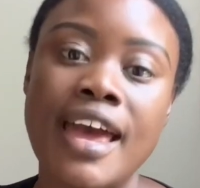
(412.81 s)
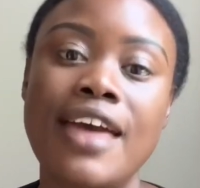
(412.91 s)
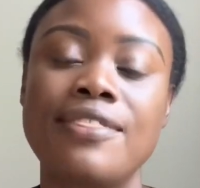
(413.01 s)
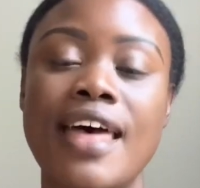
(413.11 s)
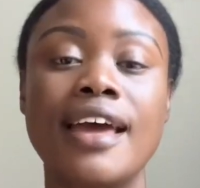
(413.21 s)

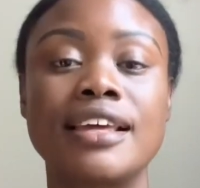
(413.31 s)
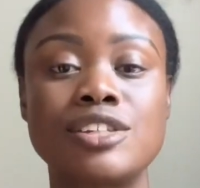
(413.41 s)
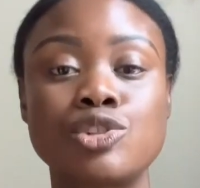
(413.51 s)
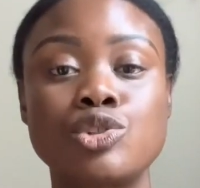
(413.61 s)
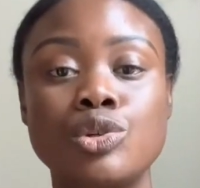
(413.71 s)
and that
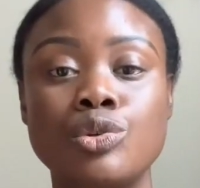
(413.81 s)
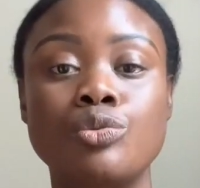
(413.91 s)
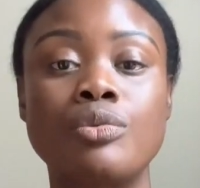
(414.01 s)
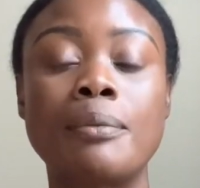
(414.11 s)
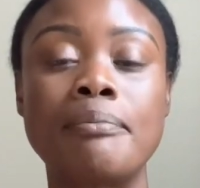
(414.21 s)
is to
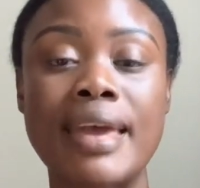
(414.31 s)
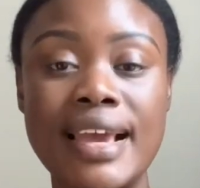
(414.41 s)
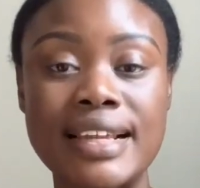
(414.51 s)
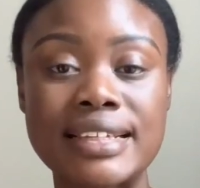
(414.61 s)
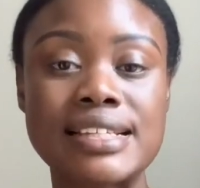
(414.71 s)

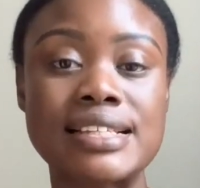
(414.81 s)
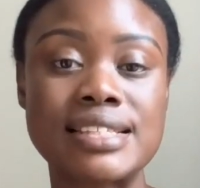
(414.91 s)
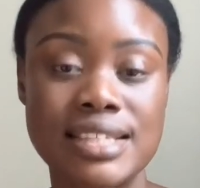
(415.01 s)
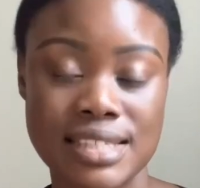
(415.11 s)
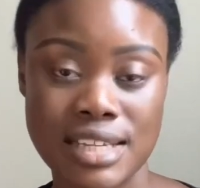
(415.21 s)
remain
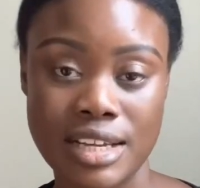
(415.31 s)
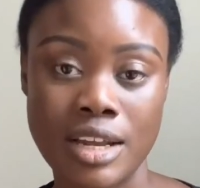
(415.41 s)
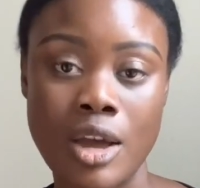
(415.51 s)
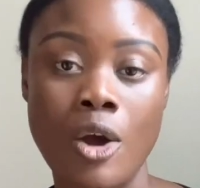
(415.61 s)
consistent